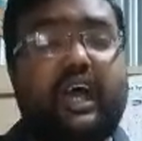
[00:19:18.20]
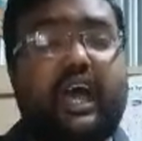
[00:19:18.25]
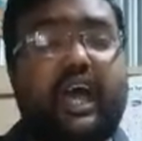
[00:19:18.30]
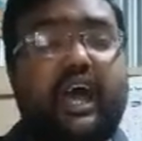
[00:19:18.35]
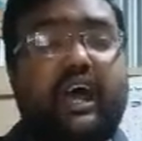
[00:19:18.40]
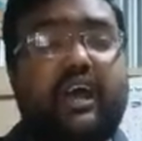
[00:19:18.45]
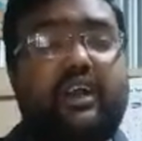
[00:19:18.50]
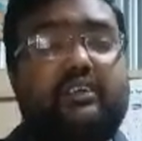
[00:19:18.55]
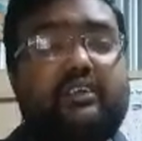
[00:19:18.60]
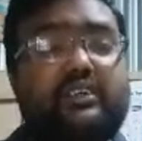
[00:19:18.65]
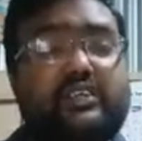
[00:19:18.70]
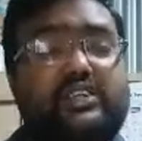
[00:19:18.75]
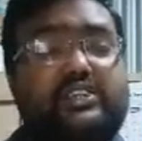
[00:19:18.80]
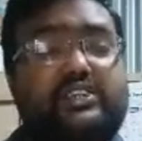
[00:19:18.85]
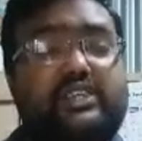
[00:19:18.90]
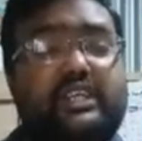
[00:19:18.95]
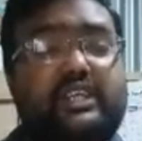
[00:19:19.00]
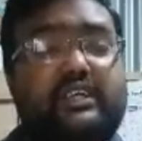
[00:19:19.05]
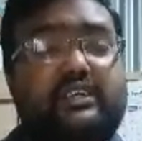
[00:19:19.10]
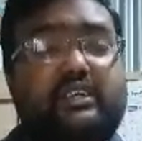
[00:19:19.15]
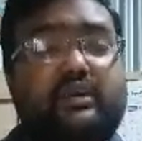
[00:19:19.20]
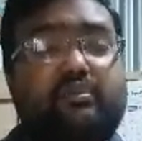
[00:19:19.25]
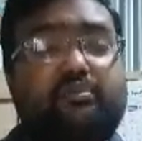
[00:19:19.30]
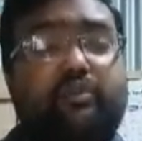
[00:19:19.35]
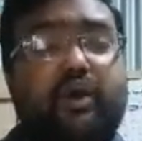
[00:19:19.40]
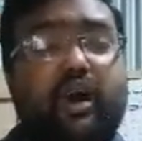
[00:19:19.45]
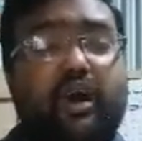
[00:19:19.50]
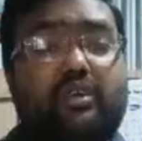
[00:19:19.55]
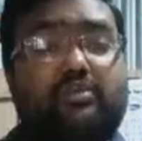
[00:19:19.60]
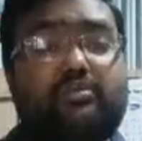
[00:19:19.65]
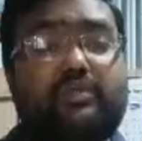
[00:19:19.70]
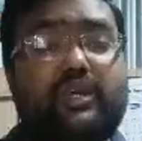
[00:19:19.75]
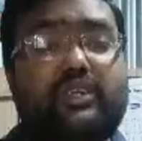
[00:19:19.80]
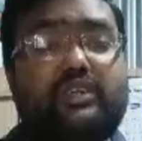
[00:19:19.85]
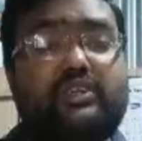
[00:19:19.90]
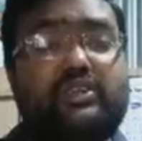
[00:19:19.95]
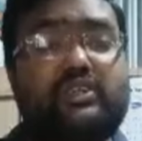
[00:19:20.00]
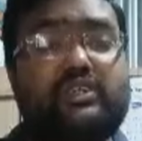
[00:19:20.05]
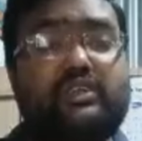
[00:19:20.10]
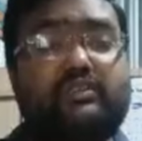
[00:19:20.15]
and the skin
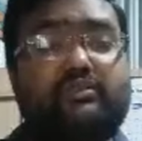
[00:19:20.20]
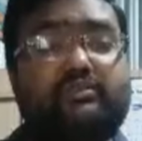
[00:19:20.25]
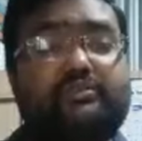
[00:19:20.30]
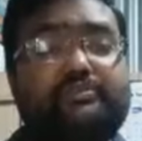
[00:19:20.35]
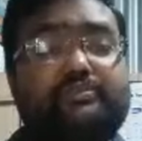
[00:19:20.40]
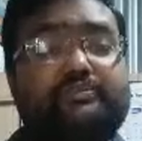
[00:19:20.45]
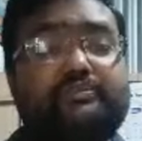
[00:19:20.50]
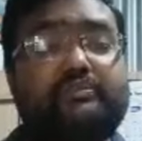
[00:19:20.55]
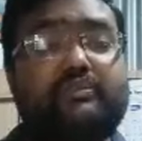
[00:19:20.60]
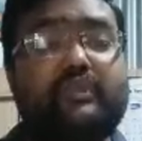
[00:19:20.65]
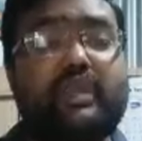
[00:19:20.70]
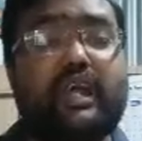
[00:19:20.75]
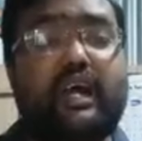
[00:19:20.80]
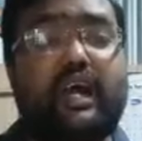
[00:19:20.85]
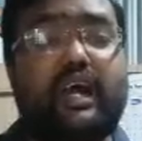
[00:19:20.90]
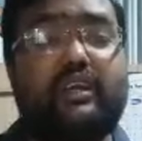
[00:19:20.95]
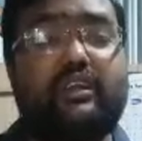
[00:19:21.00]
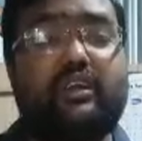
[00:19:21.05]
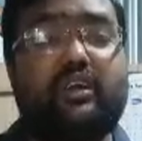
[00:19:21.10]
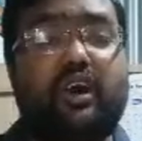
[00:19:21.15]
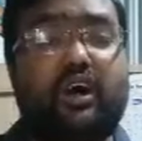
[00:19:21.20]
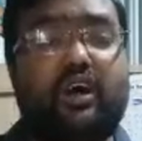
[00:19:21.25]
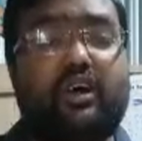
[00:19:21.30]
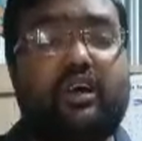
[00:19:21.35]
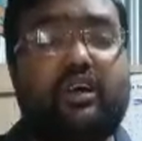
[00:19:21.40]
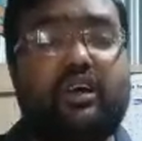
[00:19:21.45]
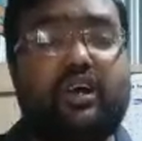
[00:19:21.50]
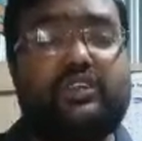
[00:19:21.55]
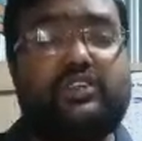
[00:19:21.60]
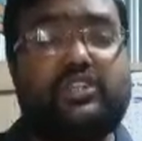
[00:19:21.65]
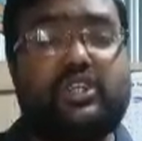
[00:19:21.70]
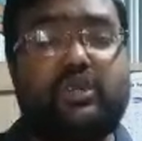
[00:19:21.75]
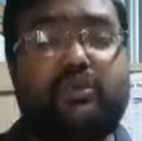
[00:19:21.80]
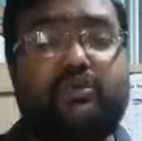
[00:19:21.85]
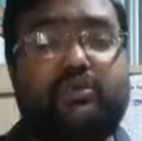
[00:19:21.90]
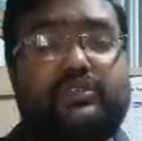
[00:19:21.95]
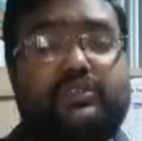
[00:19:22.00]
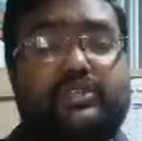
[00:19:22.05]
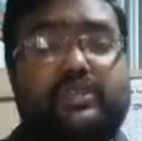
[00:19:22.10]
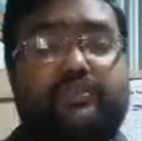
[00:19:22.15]
temperament and
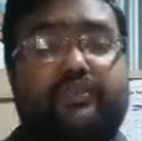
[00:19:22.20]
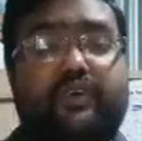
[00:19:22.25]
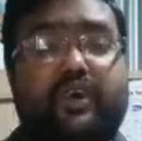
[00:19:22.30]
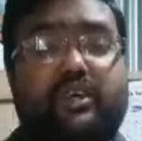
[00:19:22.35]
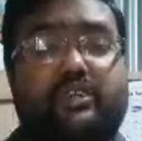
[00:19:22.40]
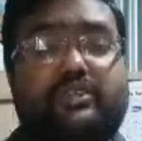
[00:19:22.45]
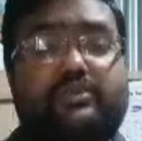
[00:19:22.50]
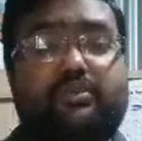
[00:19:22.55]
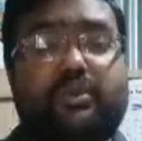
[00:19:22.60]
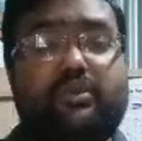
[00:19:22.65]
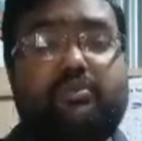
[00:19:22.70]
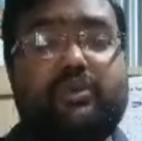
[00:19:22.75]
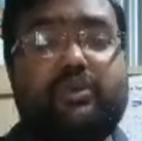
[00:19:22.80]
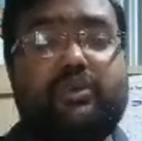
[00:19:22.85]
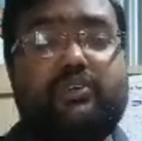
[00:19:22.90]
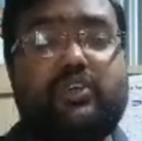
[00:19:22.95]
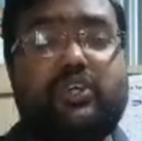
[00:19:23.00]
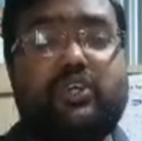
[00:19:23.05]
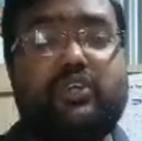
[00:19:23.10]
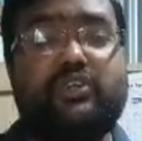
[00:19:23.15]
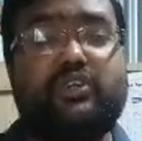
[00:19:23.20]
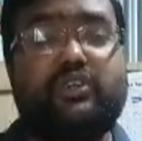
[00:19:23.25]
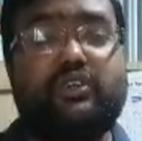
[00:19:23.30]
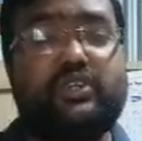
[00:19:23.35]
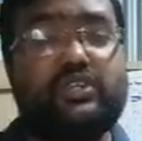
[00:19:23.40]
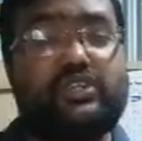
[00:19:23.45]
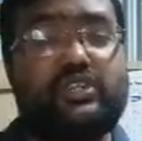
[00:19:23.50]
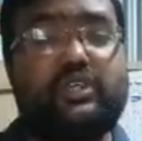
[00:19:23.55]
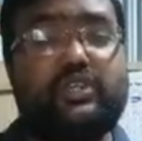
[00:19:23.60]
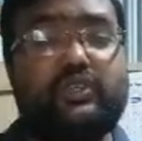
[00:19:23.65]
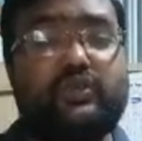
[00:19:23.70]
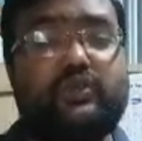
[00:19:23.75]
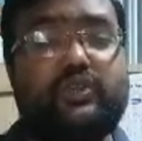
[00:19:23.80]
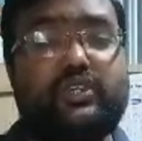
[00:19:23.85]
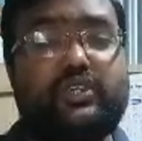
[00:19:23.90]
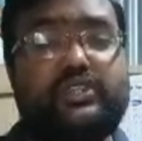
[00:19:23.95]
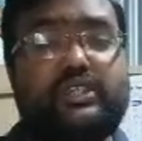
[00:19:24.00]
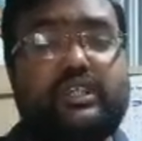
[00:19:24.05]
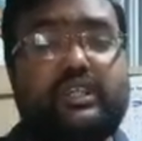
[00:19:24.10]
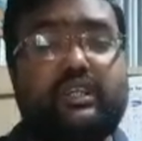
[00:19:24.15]
costumes differs from region to
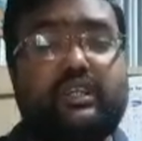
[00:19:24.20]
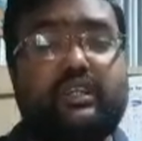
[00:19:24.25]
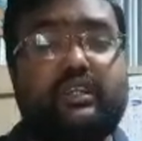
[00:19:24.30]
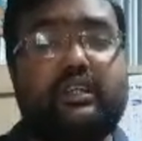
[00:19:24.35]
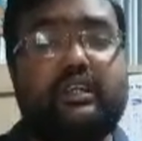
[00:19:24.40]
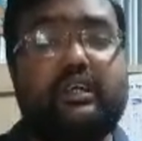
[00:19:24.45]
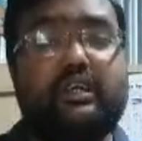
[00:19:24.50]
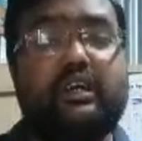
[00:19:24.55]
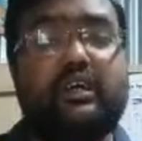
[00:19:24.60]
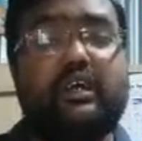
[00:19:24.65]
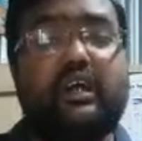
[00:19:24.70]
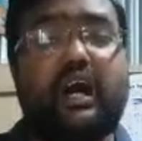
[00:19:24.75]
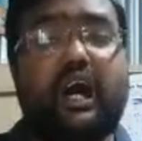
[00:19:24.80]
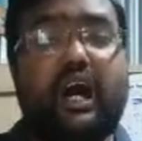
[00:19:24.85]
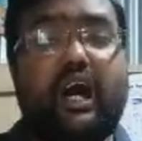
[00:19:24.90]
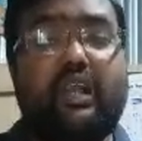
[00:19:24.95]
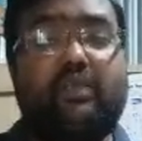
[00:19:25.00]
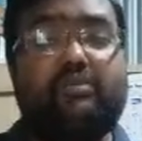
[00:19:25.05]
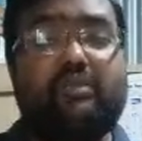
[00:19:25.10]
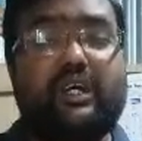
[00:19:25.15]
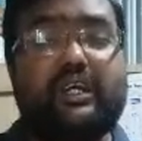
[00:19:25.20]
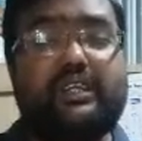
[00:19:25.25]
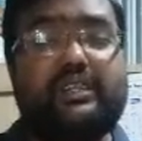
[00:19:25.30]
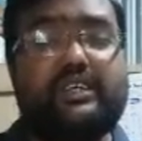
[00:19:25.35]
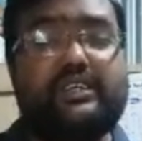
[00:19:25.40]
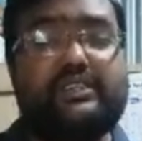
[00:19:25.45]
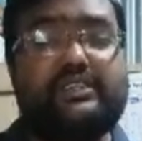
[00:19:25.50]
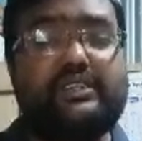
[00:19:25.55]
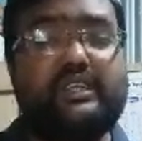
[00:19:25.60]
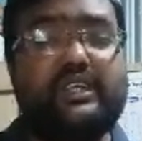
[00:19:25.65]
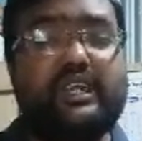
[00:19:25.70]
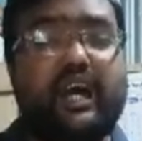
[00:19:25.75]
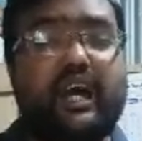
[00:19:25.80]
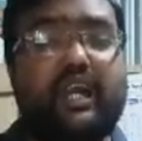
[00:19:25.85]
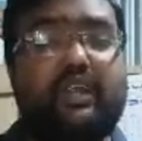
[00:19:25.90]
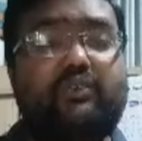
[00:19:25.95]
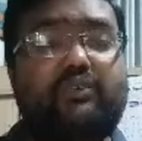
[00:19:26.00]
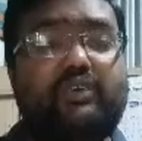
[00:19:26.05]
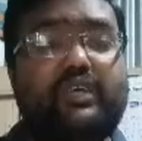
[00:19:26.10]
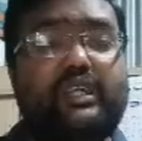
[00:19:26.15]
region. Al-Maqdisi,
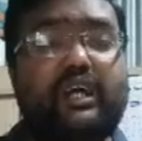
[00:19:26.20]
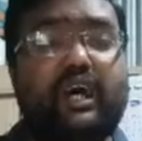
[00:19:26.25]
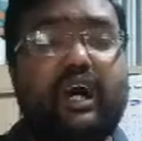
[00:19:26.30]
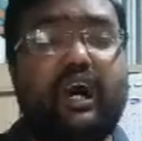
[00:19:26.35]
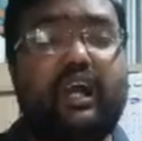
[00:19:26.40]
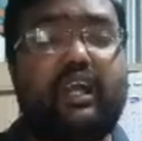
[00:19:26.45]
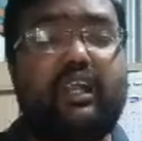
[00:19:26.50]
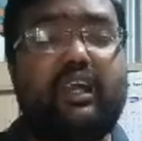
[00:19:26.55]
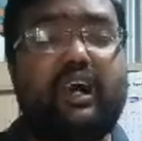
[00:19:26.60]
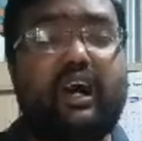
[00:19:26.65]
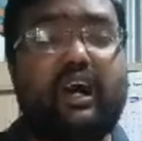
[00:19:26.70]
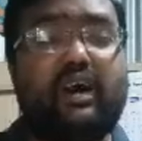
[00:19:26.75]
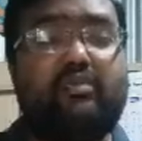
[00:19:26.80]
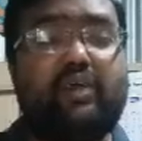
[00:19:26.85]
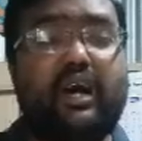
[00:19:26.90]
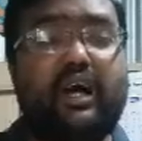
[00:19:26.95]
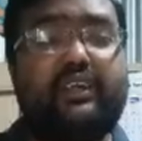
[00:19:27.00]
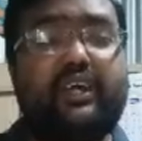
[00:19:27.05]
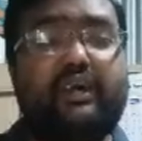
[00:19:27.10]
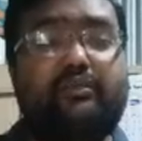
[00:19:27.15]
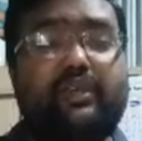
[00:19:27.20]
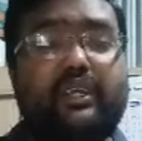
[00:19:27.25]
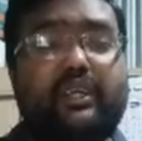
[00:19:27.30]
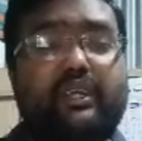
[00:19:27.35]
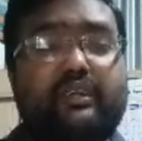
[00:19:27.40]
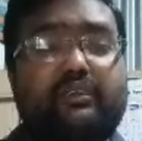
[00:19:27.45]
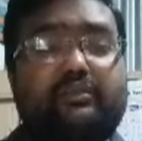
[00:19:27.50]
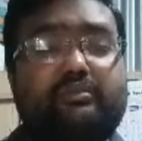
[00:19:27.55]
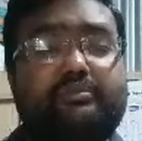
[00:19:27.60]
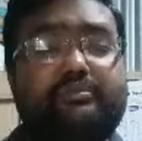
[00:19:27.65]
along with Al-Hamadami,